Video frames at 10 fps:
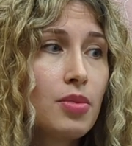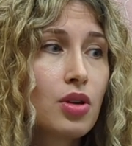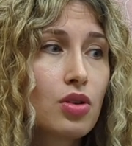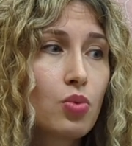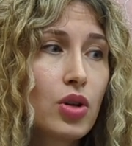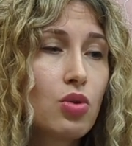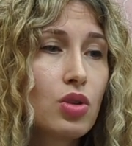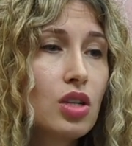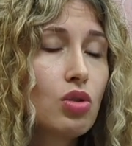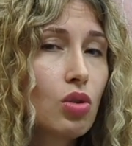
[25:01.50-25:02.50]
Because when you
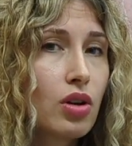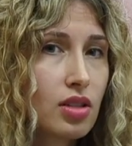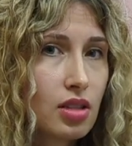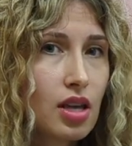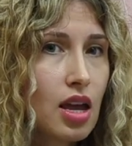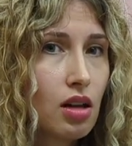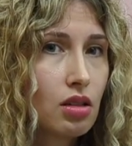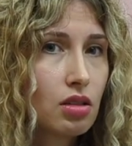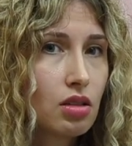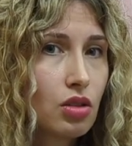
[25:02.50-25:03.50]
need to learn a
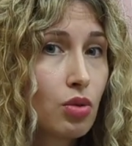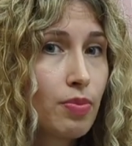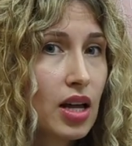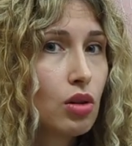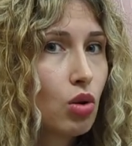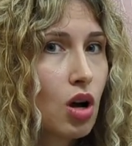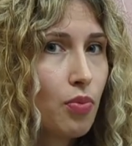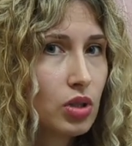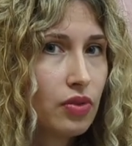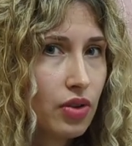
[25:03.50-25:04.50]
scale, you better look
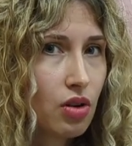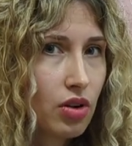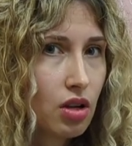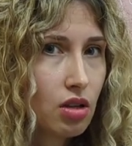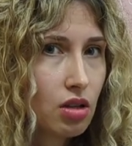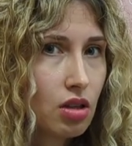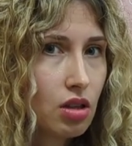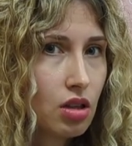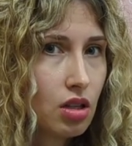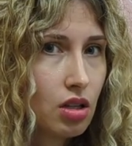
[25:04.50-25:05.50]
up what the fingering
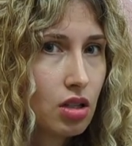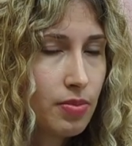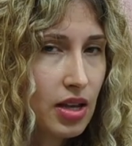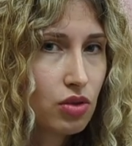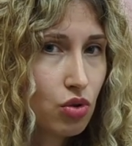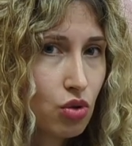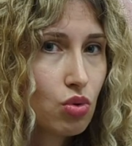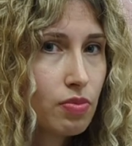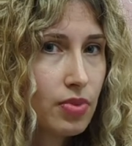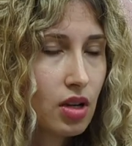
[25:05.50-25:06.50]
is best to
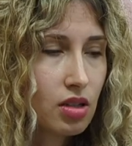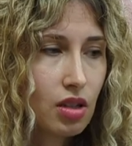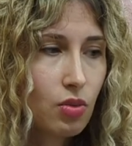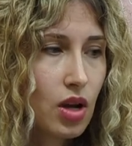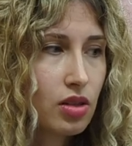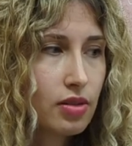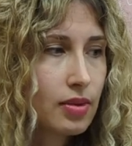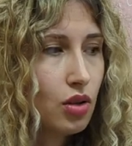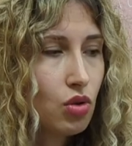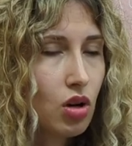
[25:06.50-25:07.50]
use, because otherwise
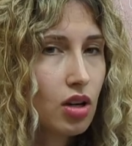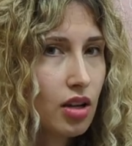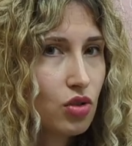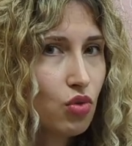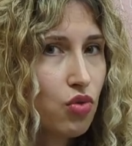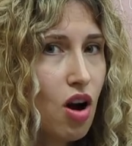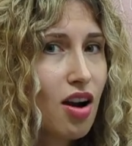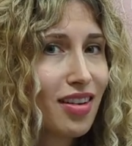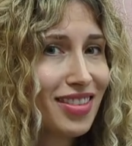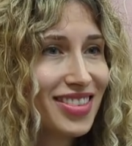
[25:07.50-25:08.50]
you're not going to get too far.
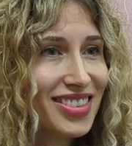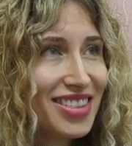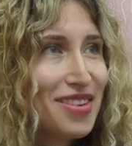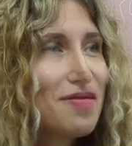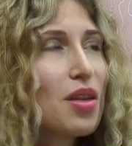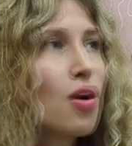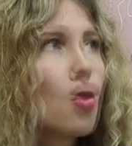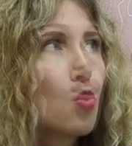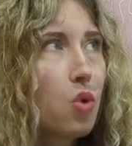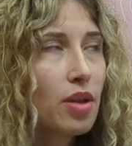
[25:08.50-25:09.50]

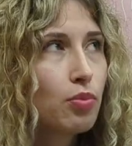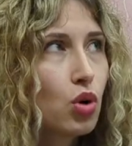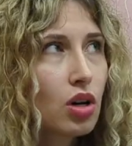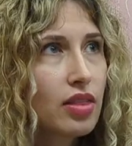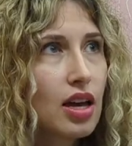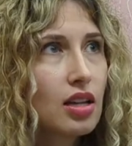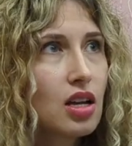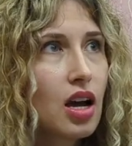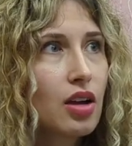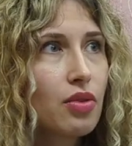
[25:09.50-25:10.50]
One book
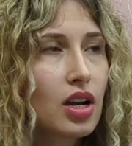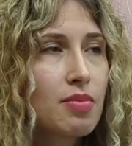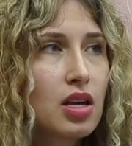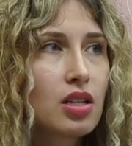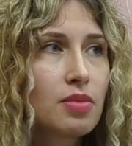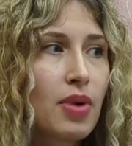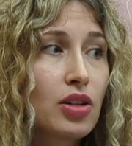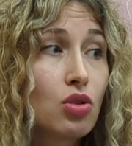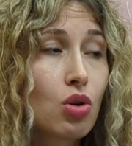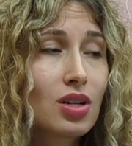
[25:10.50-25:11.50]
that I recommend is
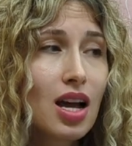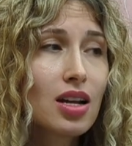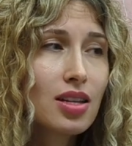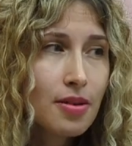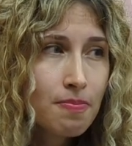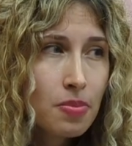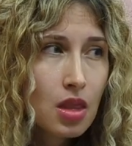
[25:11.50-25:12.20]
by Dohnani.